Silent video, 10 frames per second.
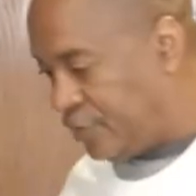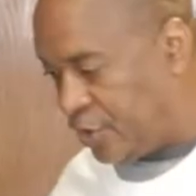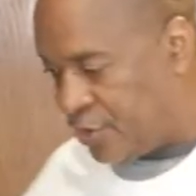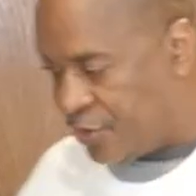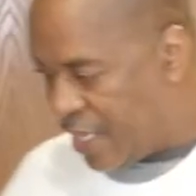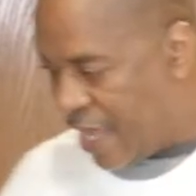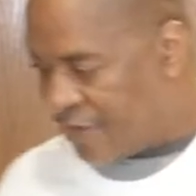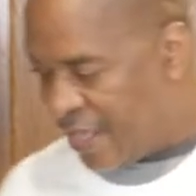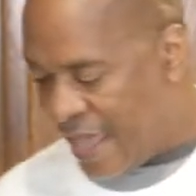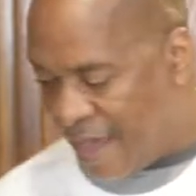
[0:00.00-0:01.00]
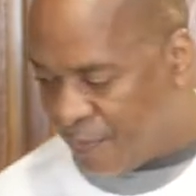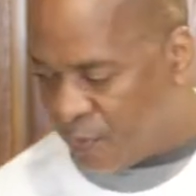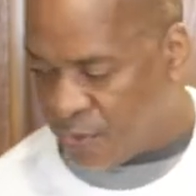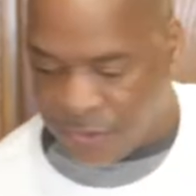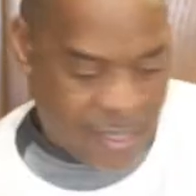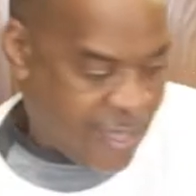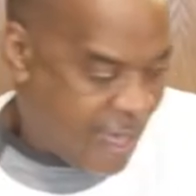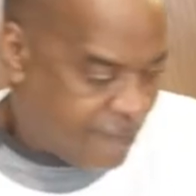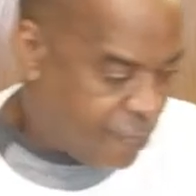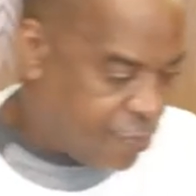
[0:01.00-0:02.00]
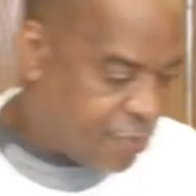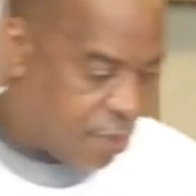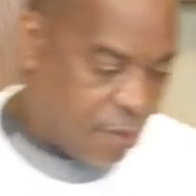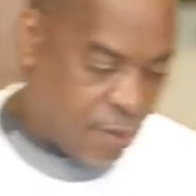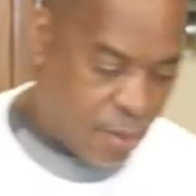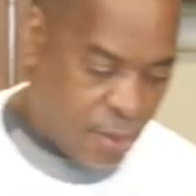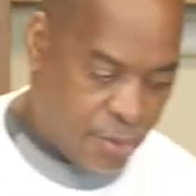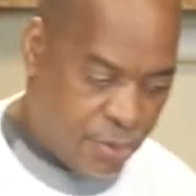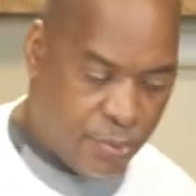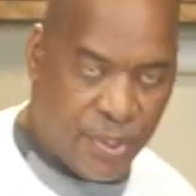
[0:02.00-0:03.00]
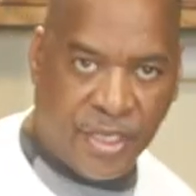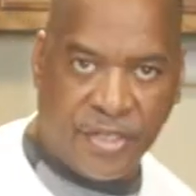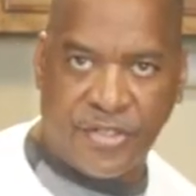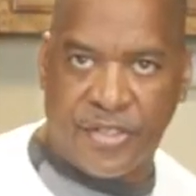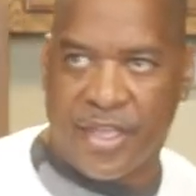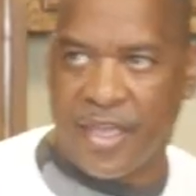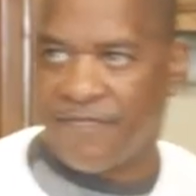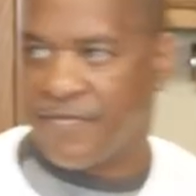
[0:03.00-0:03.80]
Because that the apple, the apples are, are, are doing its thing